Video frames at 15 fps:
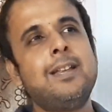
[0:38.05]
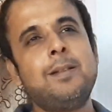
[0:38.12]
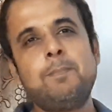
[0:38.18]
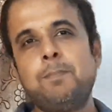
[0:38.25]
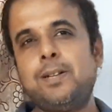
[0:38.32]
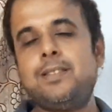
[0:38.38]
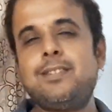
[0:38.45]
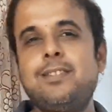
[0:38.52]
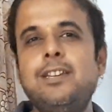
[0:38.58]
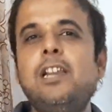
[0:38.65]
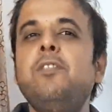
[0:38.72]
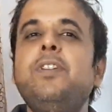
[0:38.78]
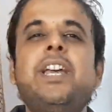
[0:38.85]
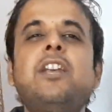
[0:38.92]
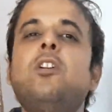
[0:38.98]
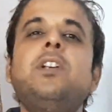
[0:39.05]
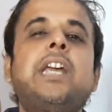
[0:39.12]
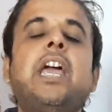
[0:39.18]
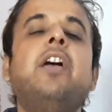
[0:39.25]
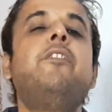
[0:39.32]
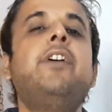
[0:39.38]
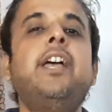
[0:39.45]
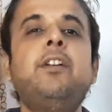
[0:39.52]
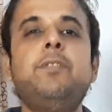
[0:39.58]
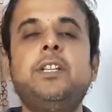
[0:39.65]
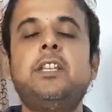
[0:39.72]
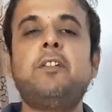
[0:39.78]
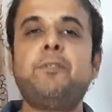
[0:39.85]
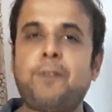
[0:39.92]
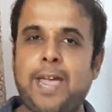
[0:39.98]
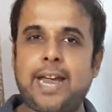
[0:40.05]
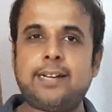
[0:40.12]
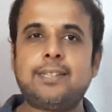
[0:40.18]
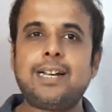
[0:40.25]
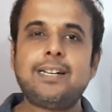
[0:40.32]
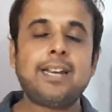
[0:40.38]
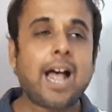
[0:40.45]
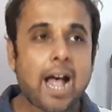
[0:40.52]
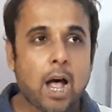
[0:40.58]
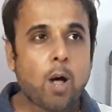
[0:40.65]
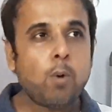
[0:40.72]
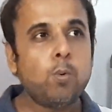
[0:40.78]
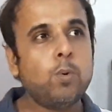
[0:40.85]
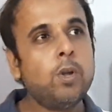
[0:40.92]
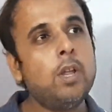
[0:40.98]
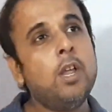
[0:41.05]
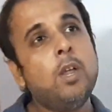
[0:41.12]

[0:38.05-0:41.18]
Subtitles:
but still we are not aware with the fact that how